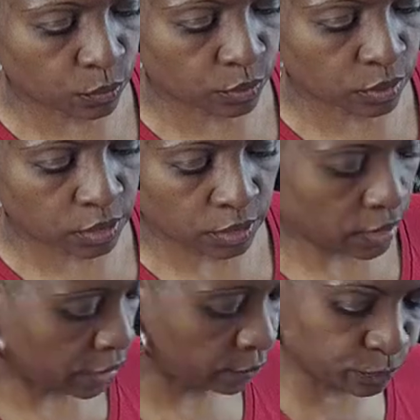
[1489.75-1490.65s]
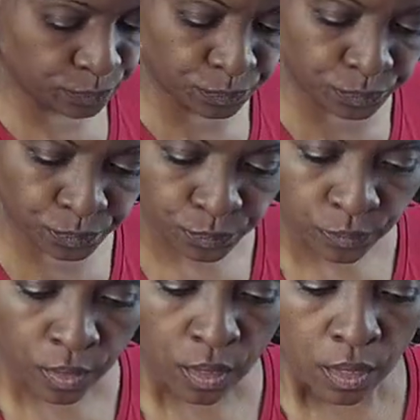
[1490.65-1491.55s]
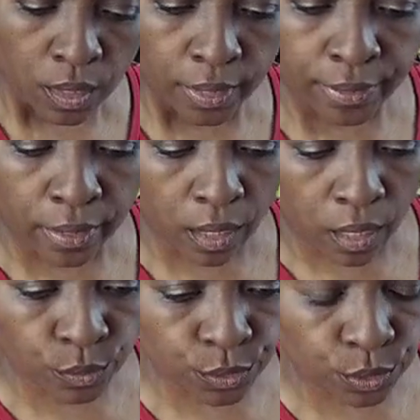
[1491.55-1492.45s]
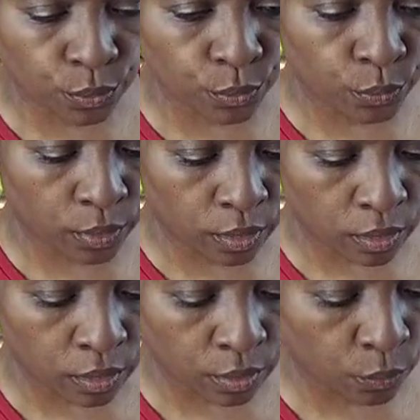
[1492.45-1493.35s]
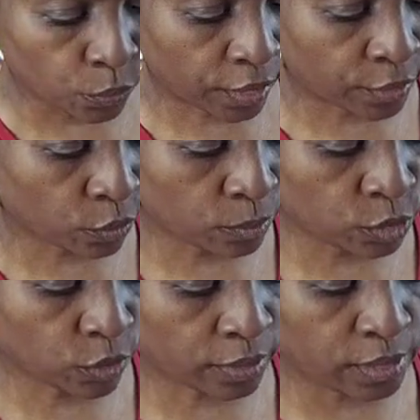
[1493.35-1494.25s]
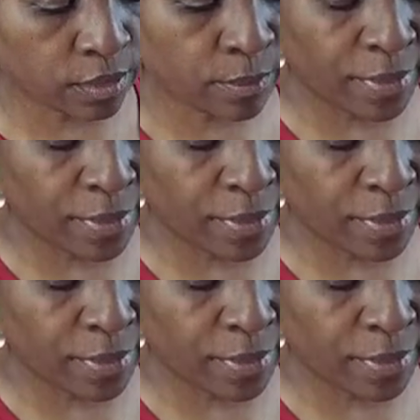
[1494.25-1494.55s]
want to see that. And I also, what I normally do, I either